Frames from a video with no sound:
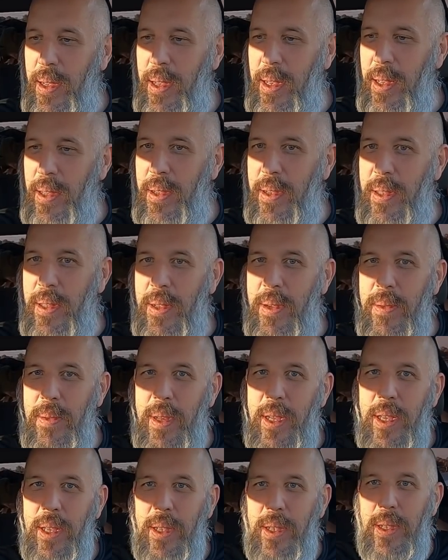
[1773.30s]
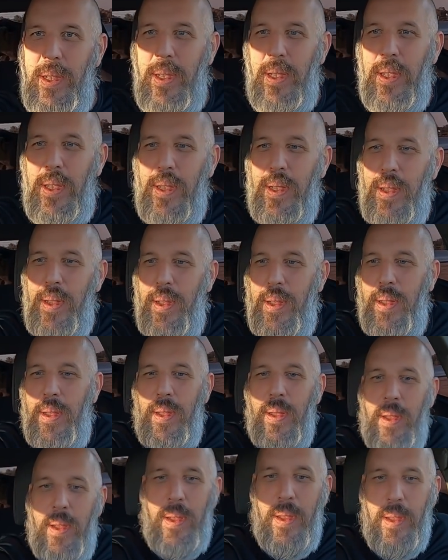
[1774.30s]
Let's do this.
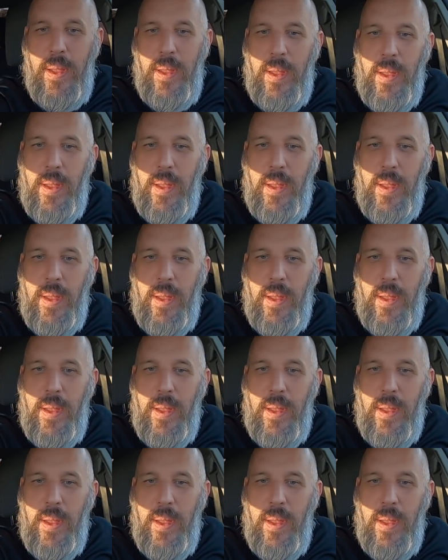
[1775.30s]
I'll